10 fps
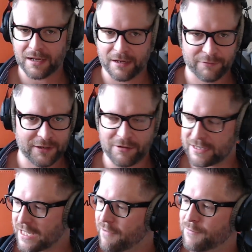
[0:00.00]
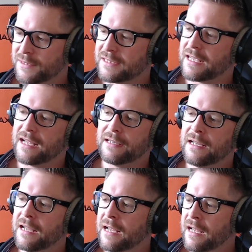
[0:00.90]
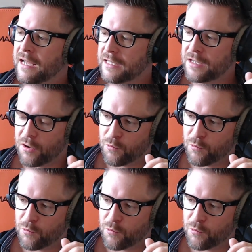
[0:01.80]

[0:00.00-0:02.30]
if the U.S. government said, you know,